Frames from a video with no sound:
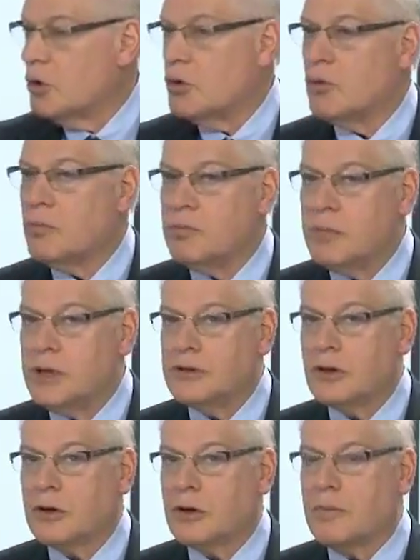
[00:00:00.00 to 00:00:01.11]
who meet
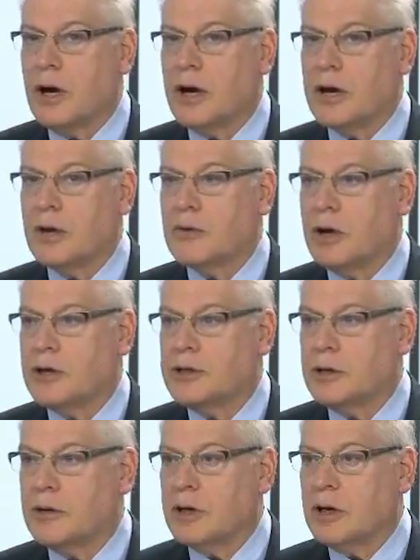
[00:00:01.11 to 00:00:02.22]
the combining
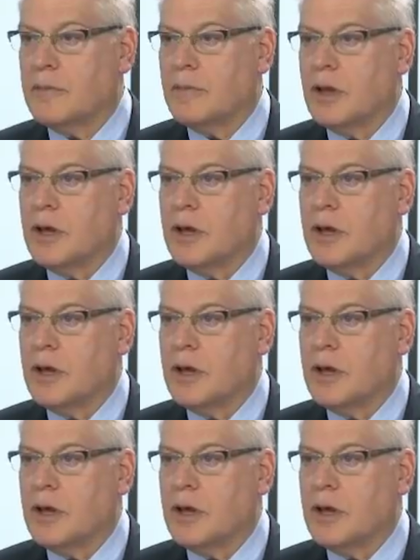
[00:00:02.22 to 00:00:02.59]
criteria.